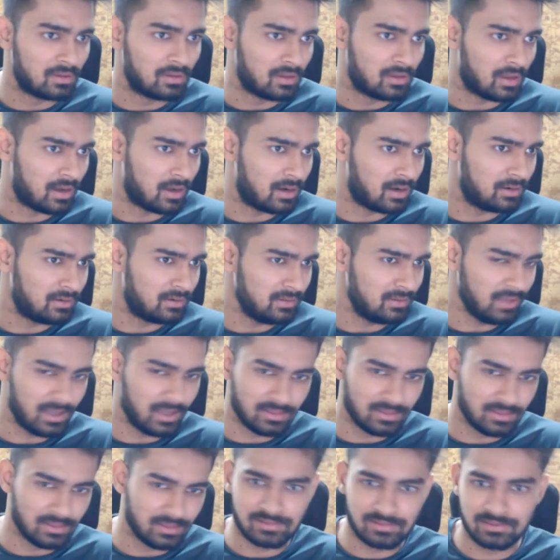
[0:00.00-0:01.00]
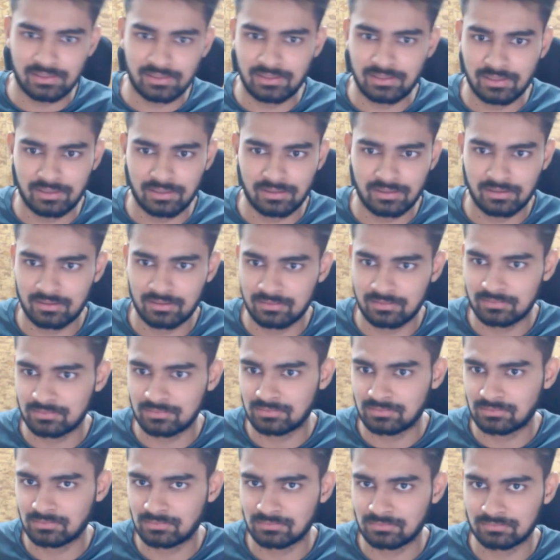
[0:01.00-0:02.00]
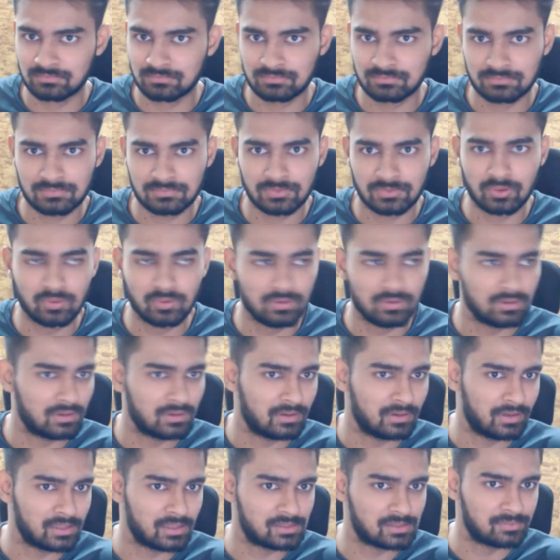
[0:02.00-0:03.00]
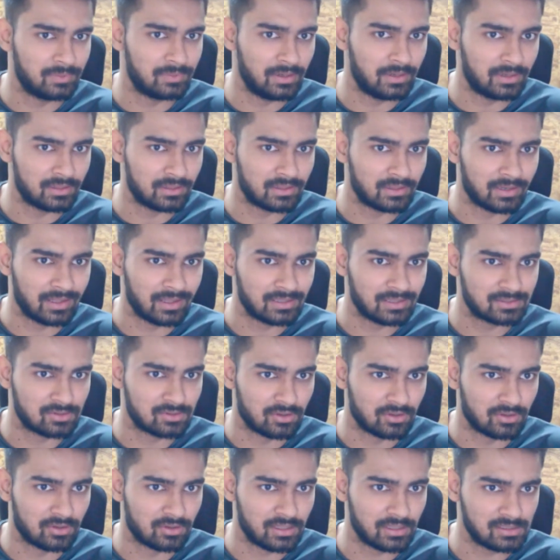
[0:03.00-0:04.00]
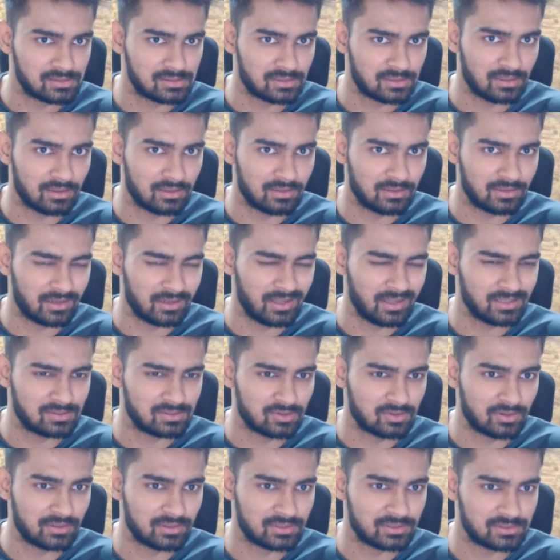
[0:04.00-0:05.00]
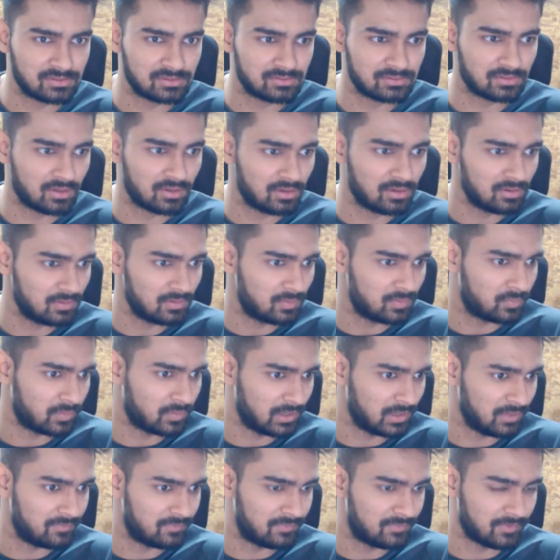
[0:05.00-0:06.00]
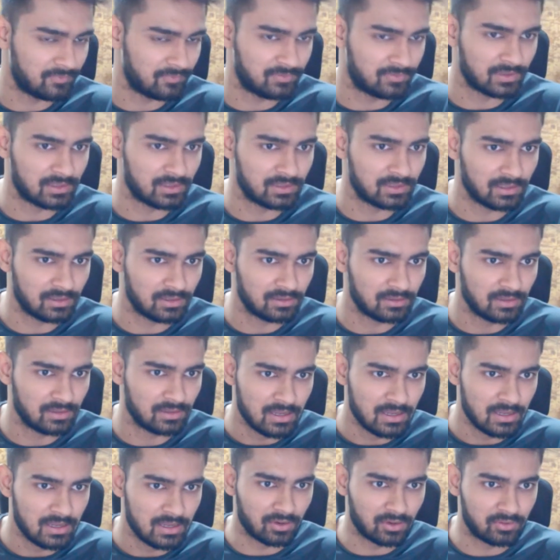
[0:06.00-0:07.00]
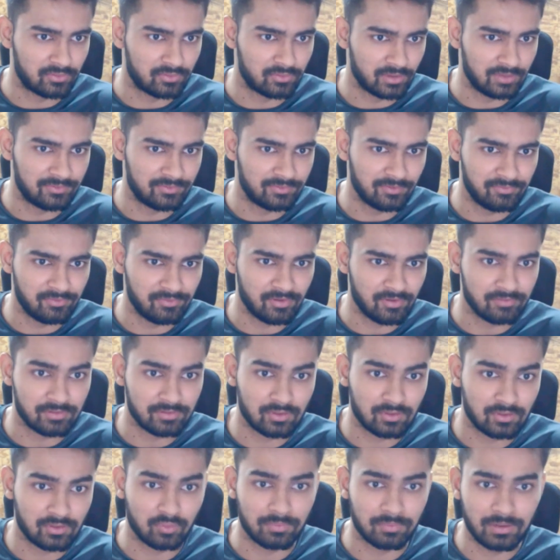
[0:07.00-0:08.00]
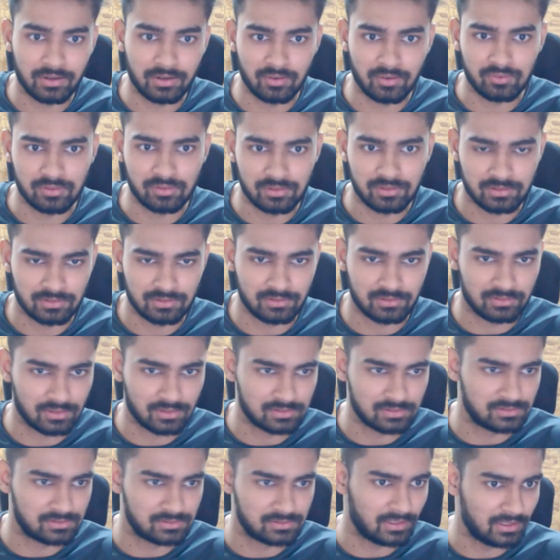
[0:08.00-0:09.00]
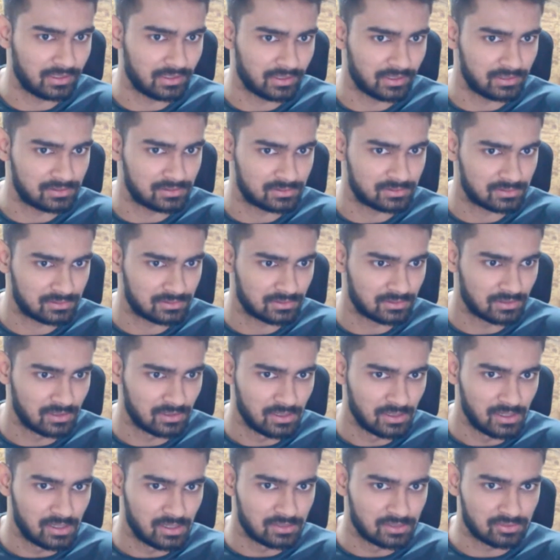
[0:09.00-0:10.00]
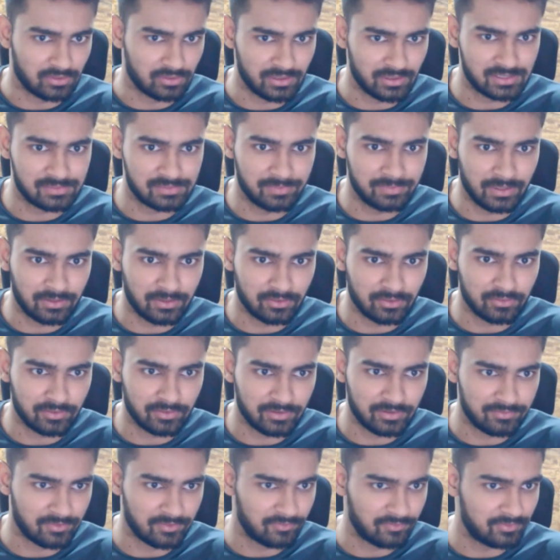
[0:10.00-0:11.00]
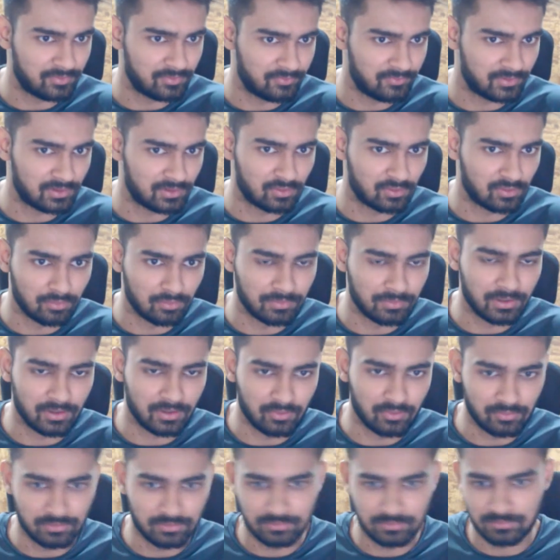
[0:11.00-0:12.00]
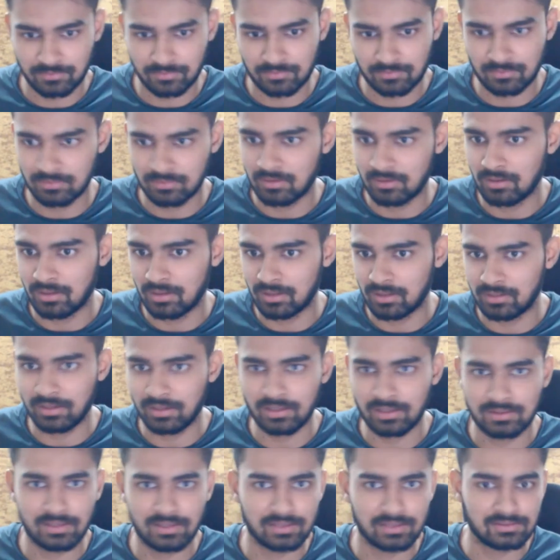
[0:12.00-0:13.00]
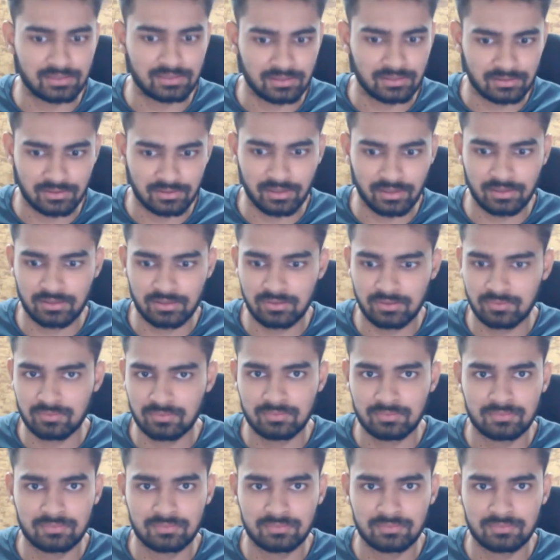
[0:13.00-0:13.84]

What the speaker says: And yeah, that's it. Cool. Let's meet in the next contest. The next contest is on 25th, I think. Yeah, on 25th, we have a global round. That's really nice. So let's meet on 25th with a global round. And yeah, that's it. Thank you.